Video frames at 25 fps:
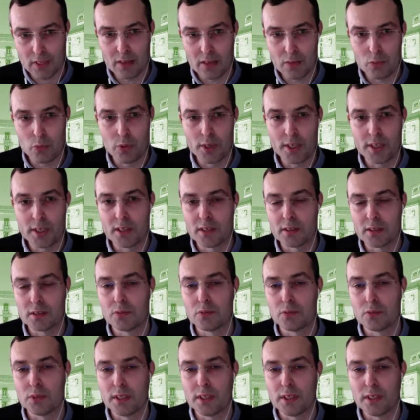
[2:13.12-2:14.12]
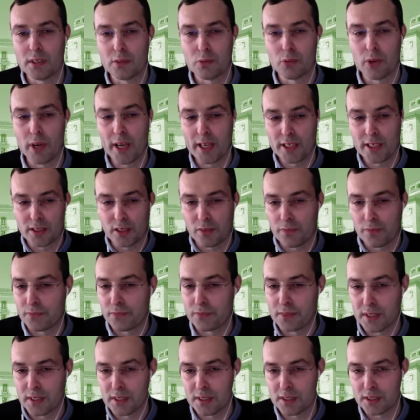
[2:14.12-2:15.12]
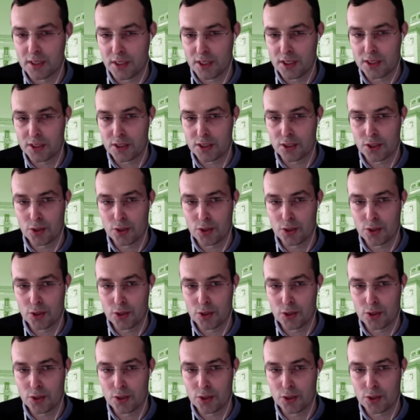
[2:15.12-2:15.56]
with the rise of this